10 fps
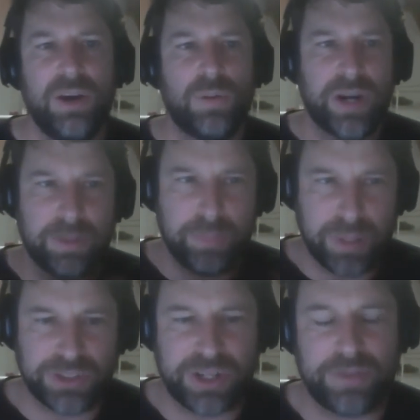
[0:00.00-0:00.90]
We're going to
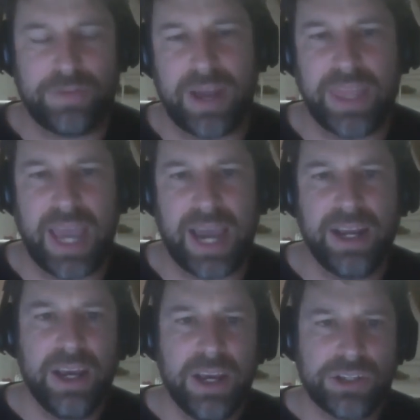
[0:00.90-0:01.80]
build stuff around that.
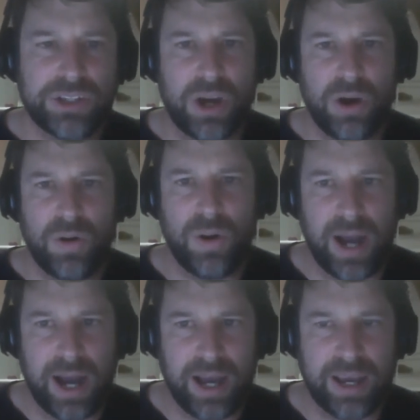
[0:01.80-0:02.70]
So
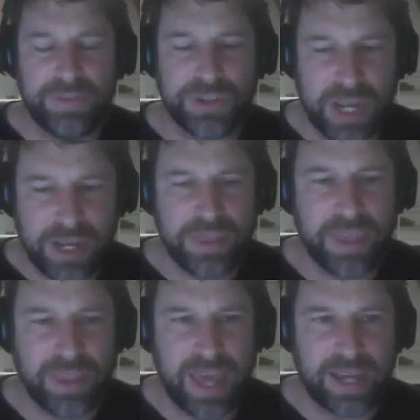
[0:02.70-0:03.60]
uh, if there's
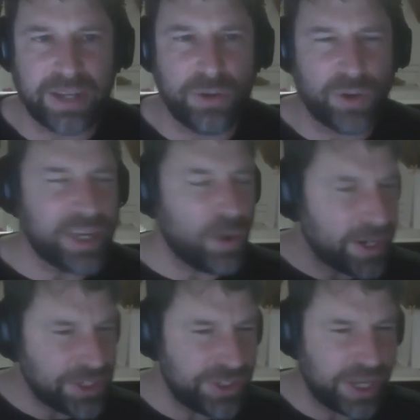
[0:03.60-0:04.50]
anything that or any
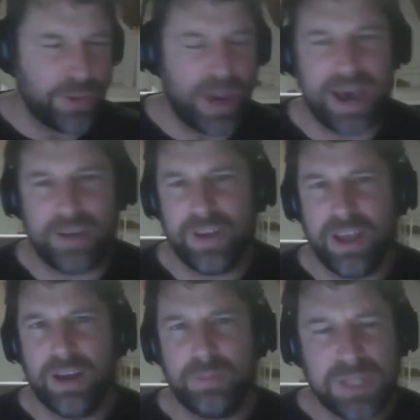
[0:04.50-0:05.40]
questions that you have,
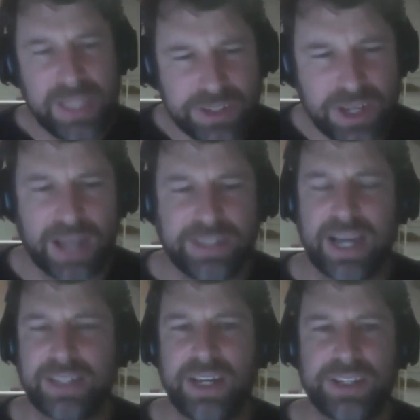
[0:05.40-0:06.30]
please
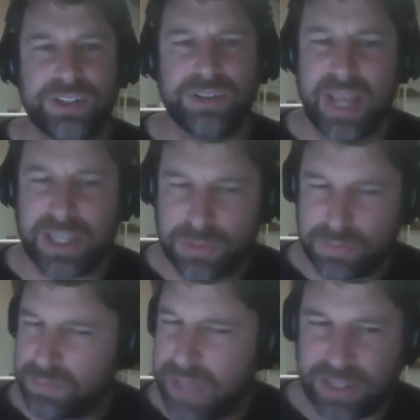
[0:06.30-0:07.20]
contact us. That's
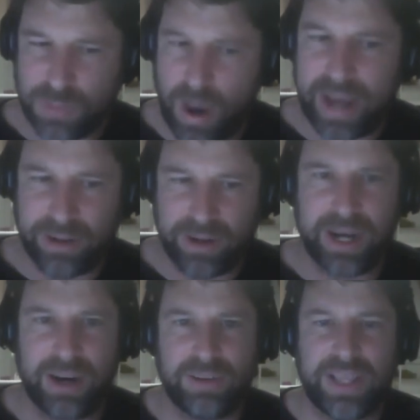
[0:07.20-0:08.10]
that's why you're
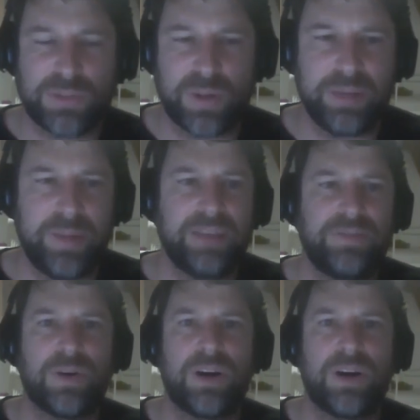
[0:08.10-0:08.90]
here. That's what you paid for.